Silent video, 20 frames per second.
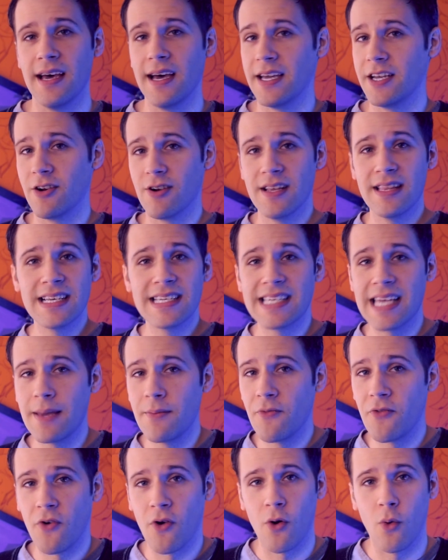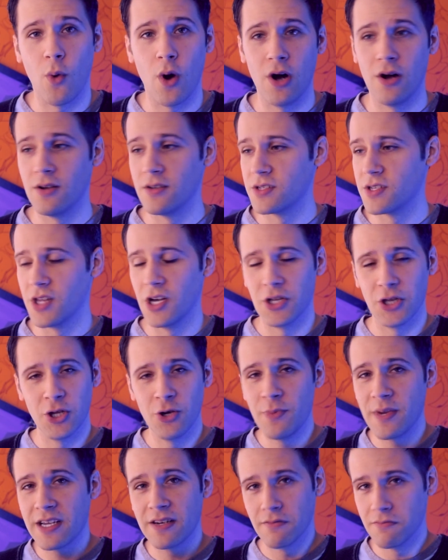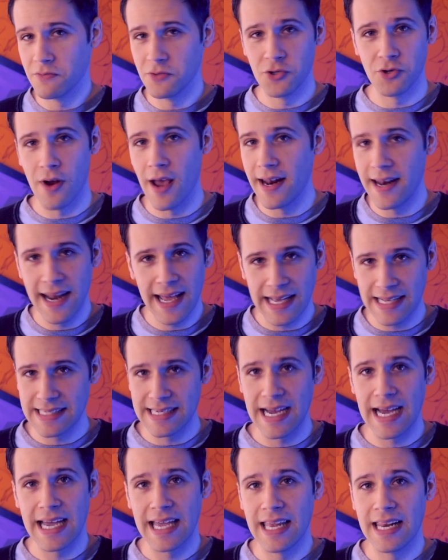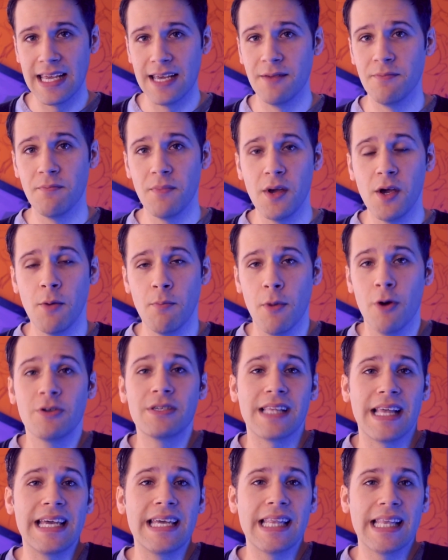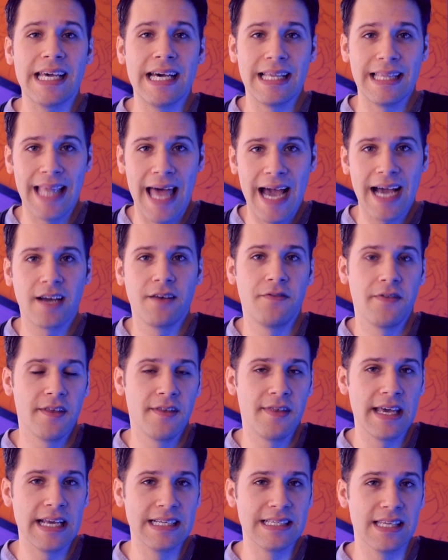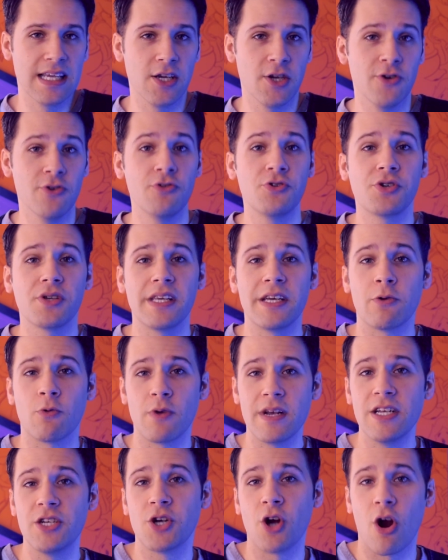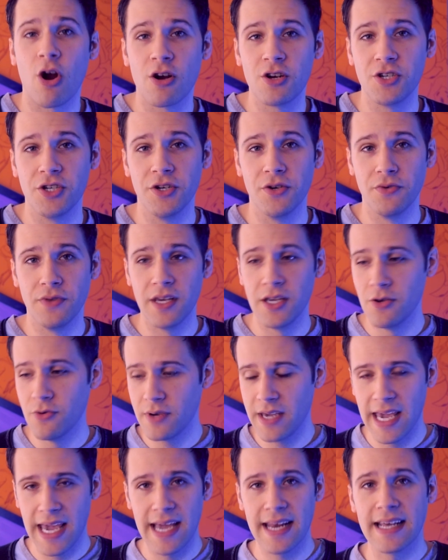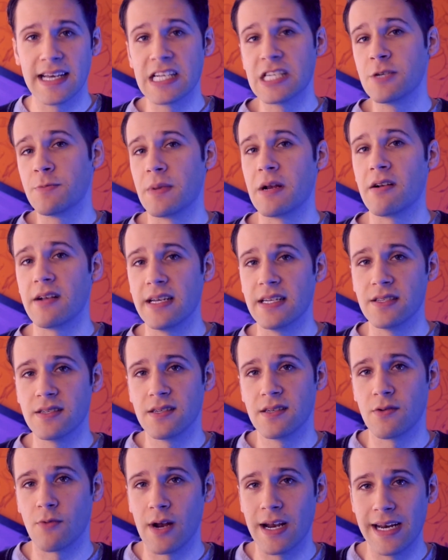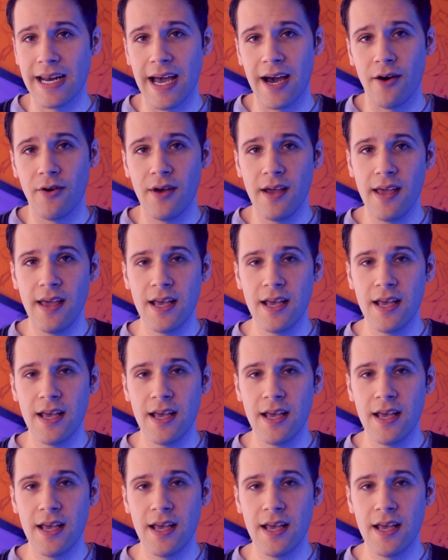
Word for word: you're in the same four walls, the looming dread and anxiety, and most likely a lack of the things that usually recharge you that you can't experience right now.